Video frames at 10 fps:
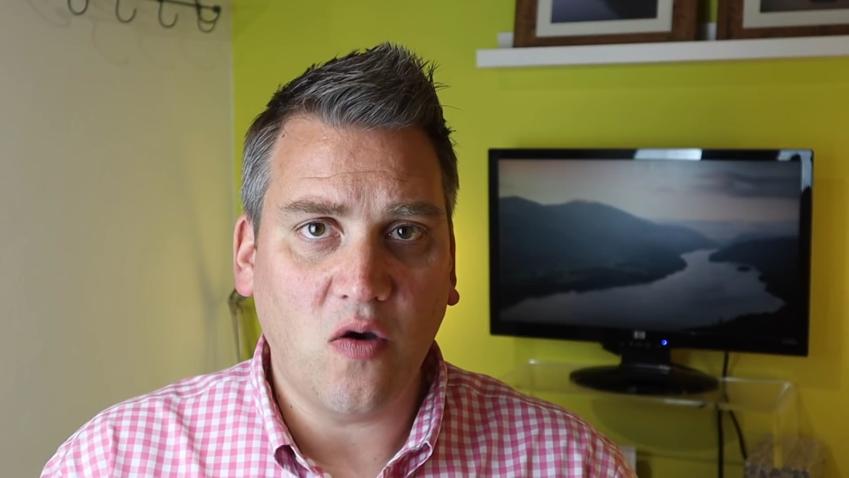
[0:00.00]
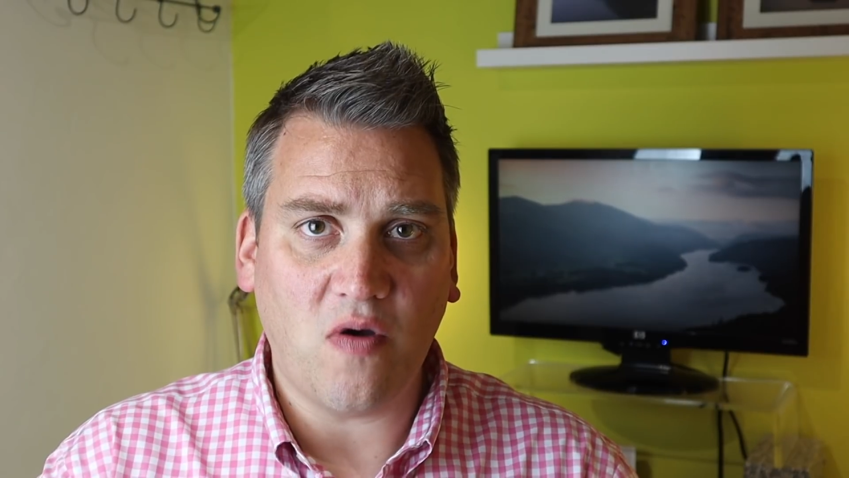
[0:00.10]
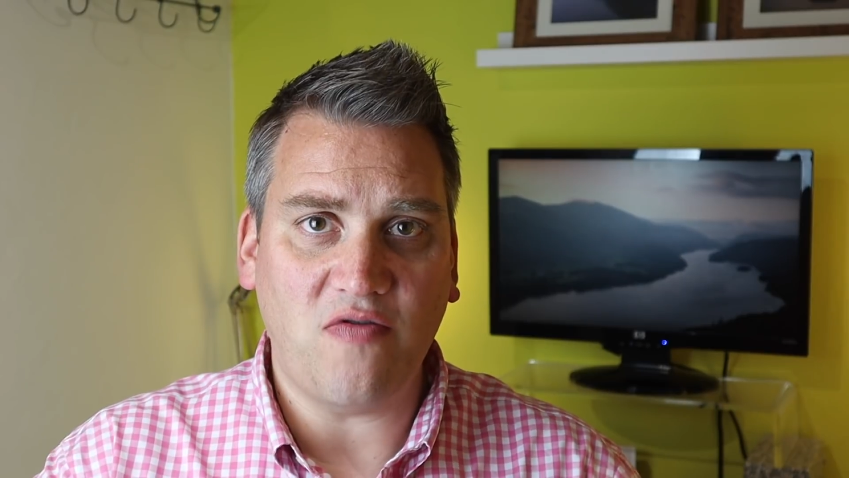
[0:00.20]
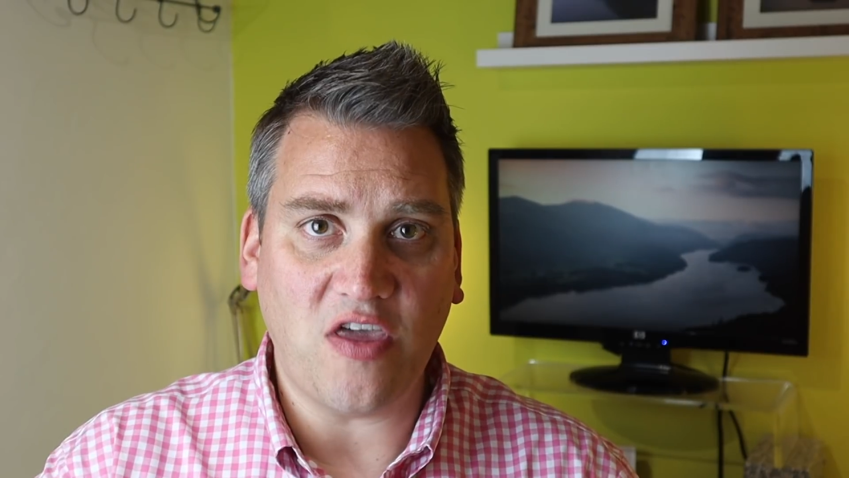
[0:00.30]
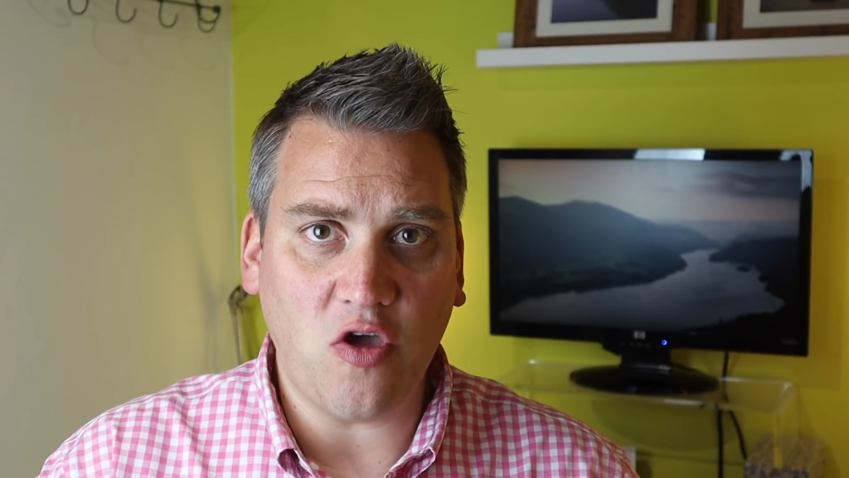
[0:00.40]

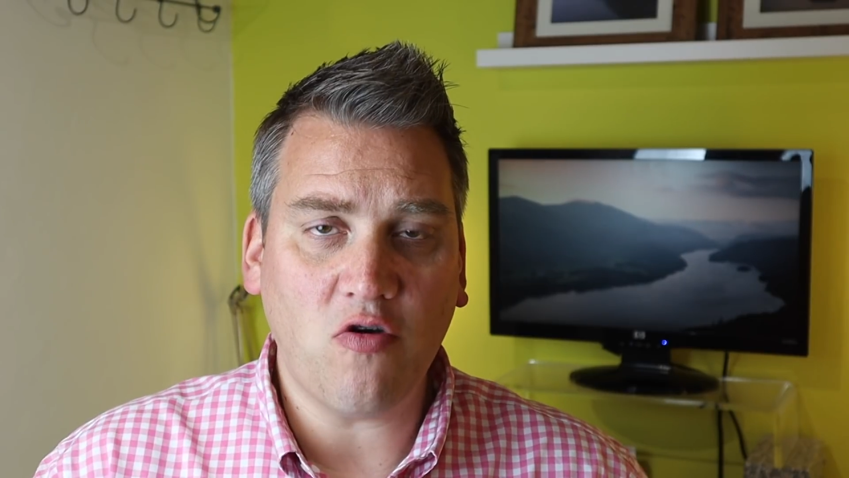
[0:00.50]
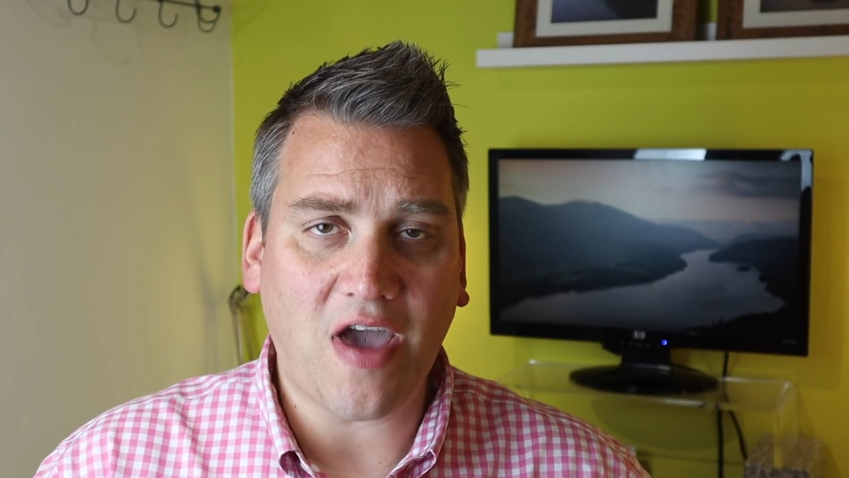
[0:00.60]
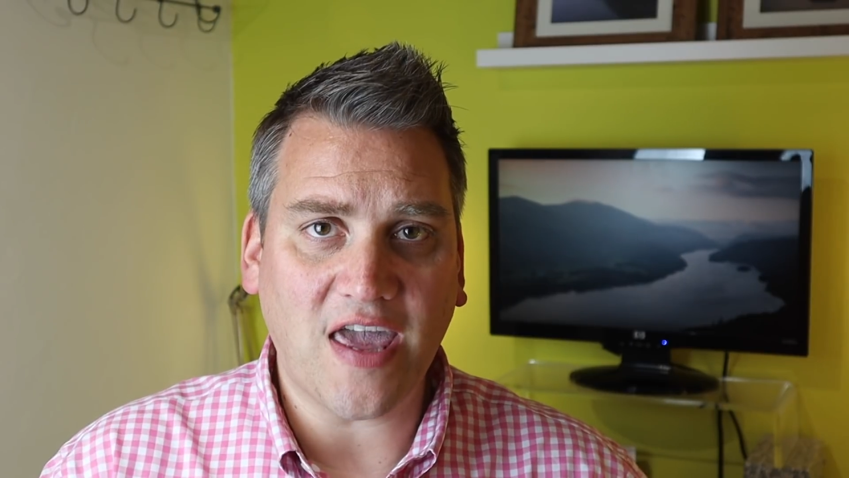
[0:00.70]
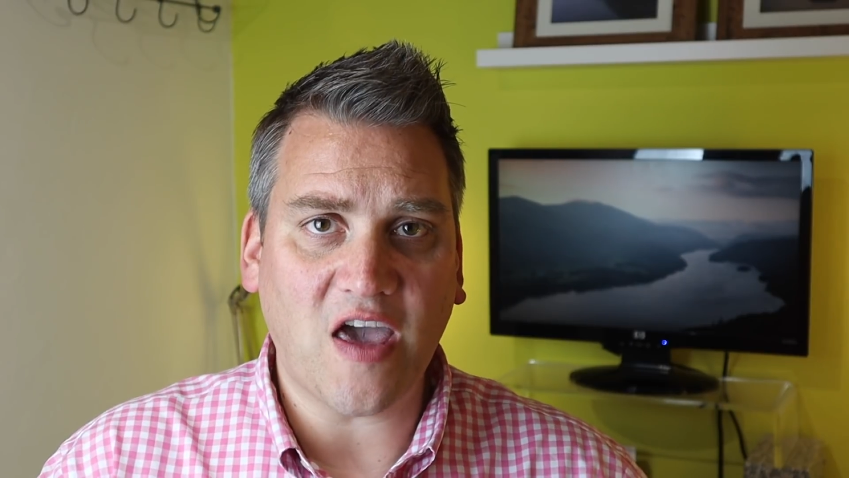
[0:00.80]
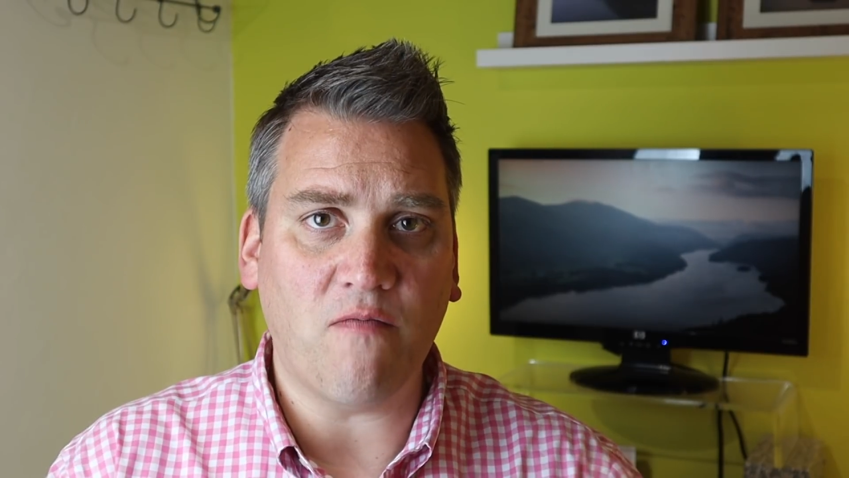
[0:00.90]
when the
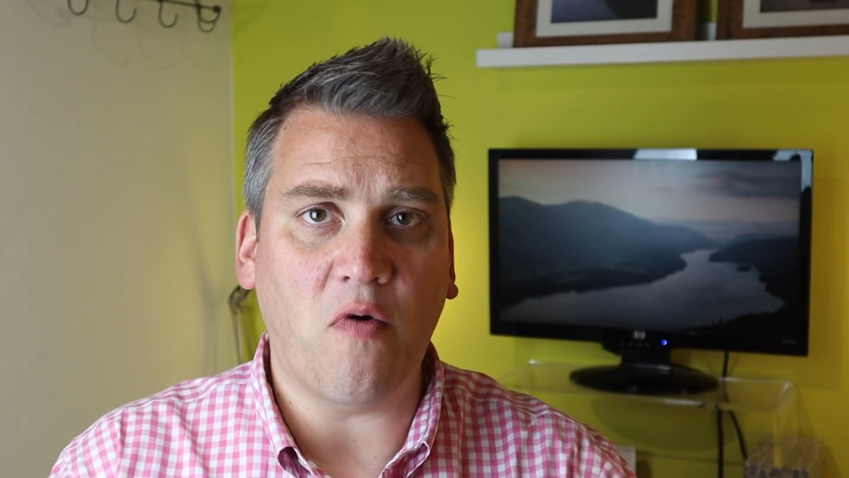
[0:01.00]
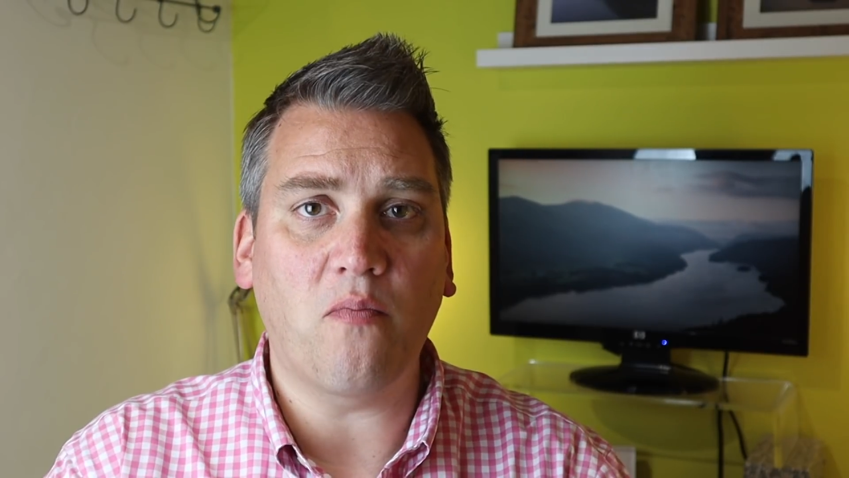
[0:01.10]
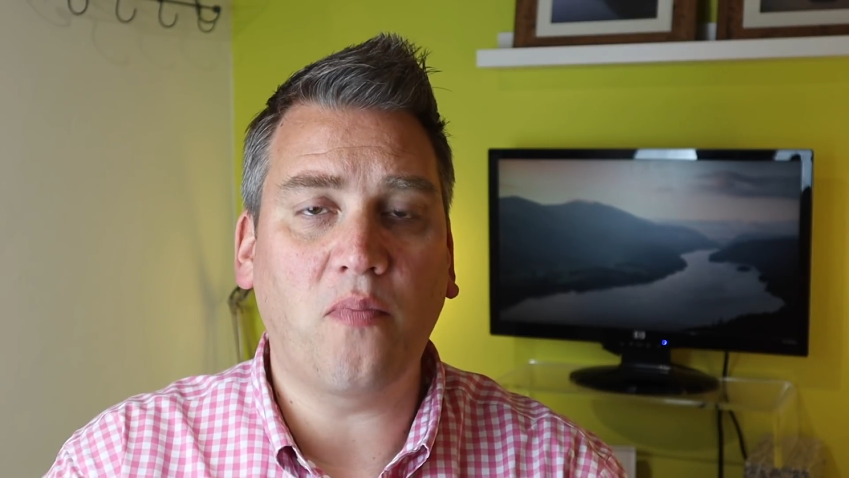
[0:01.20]
UK government